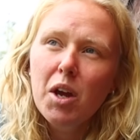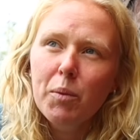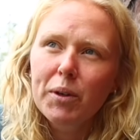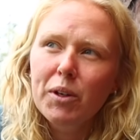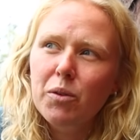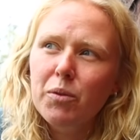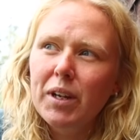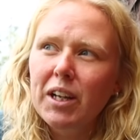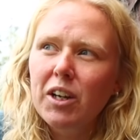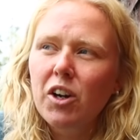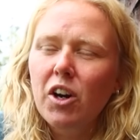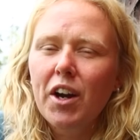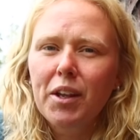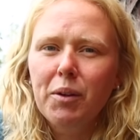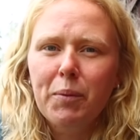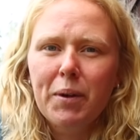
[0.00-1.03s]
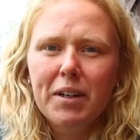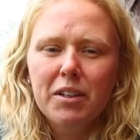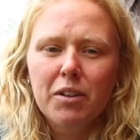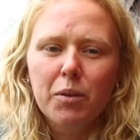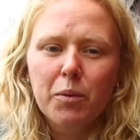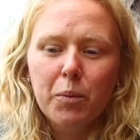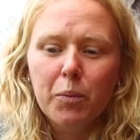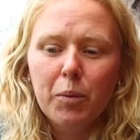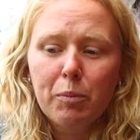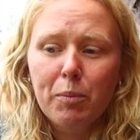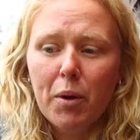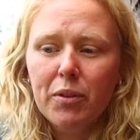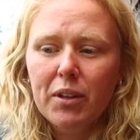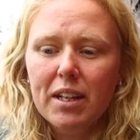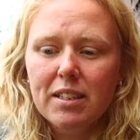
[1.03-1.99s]
we don't really got anywhere where
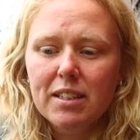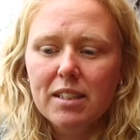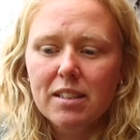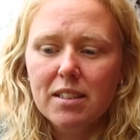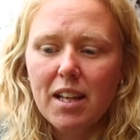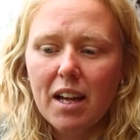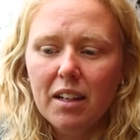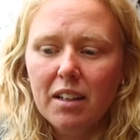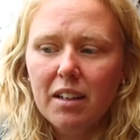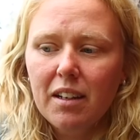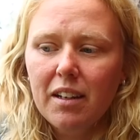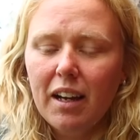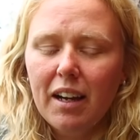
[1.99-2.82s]
both kids can stand